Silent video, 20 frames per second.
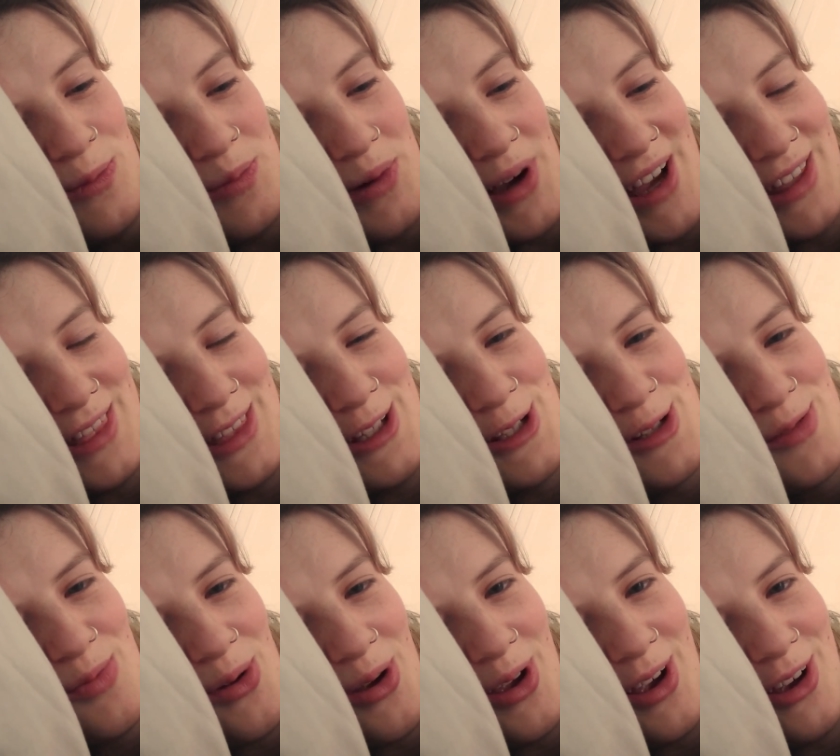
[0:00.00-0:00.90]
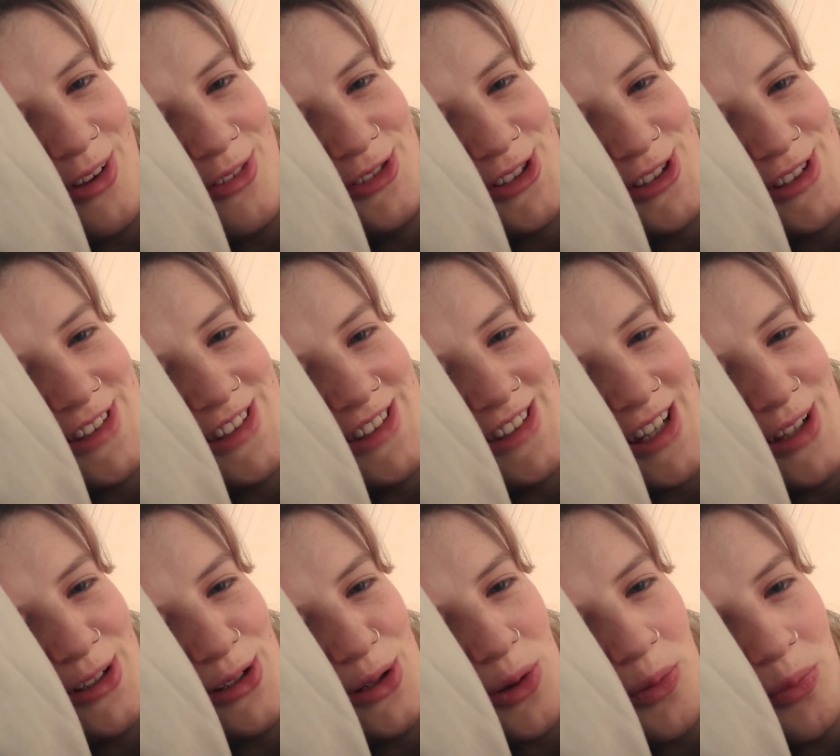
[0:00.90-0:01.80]
But at this point, I've just
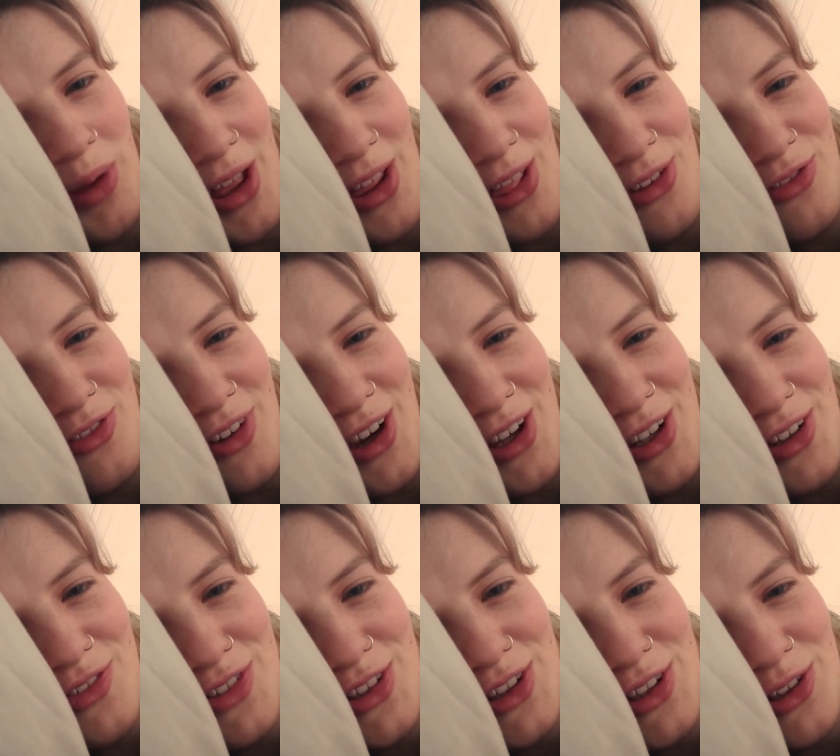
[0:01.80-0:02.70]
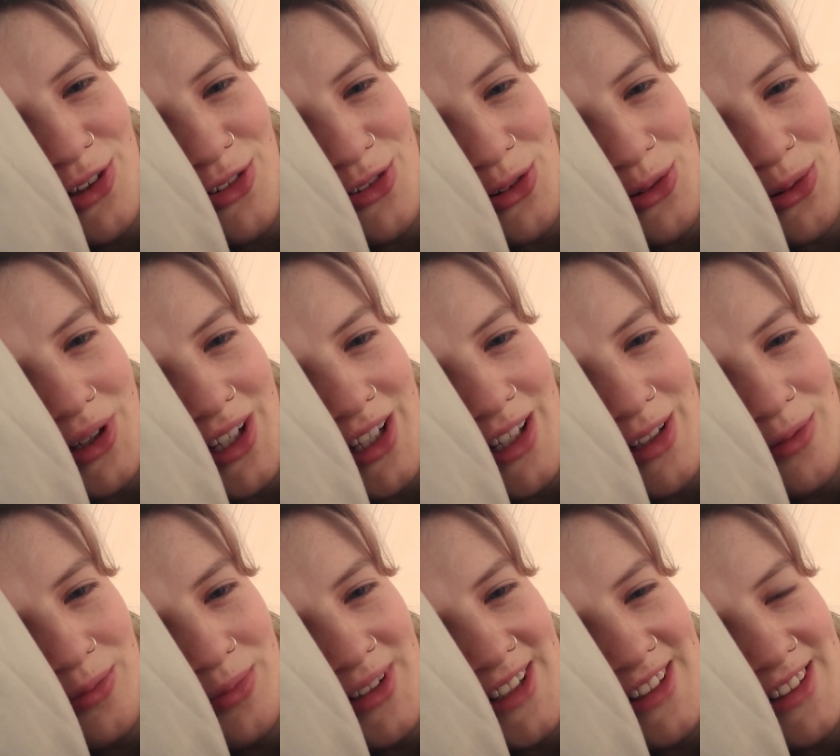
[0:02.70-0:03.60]
decided I'll pay the fine if it's
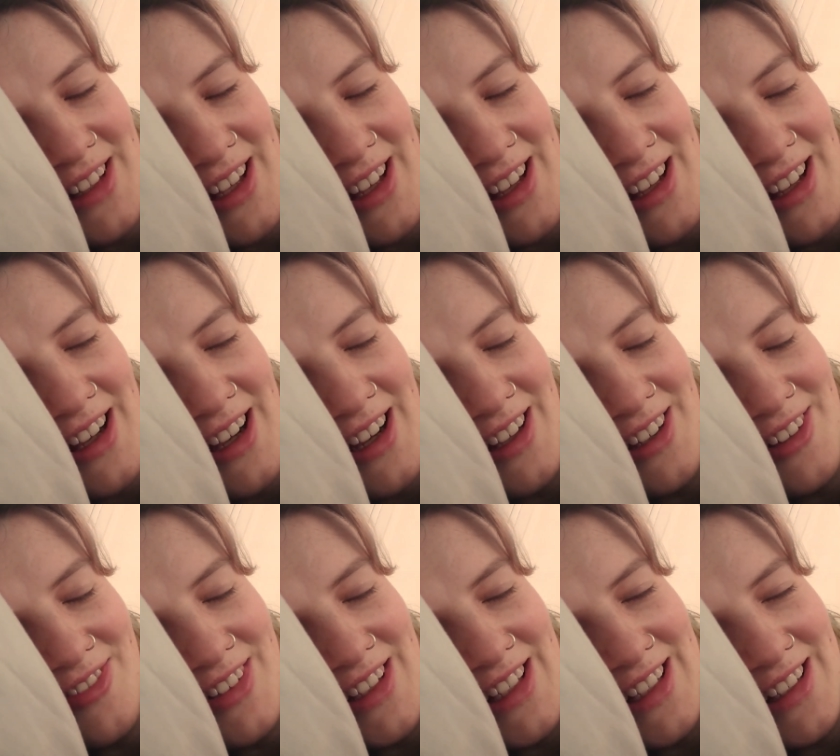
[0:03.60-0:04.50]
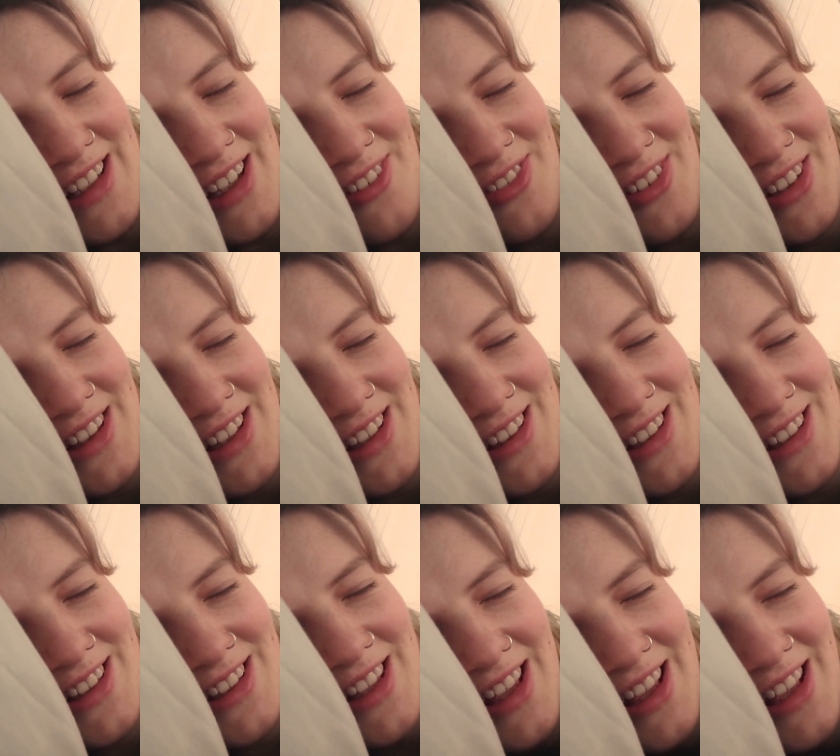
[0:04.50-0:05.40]
overweight, because I kind of need everything
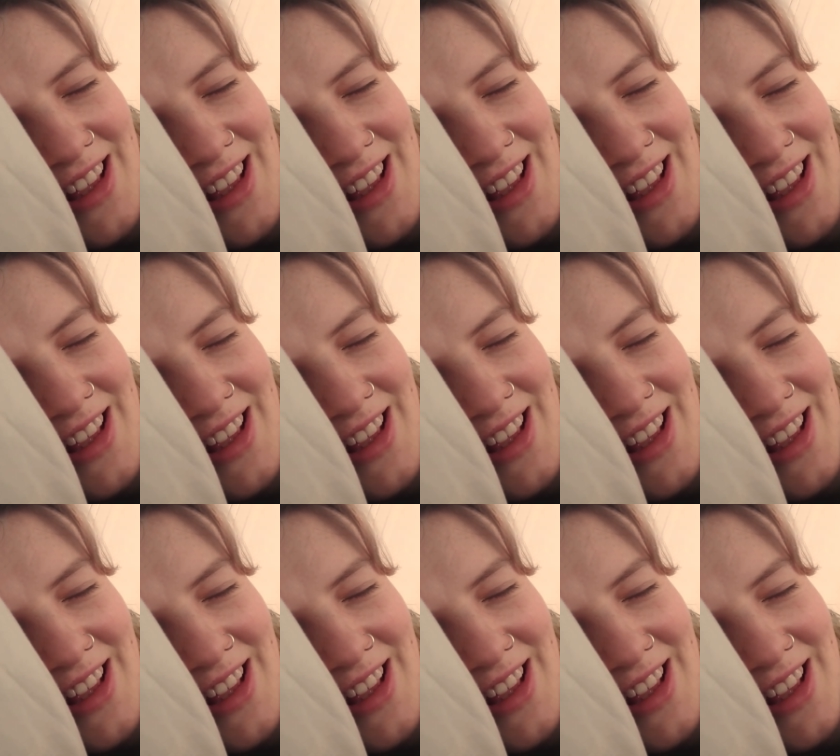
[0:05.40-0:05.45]
that's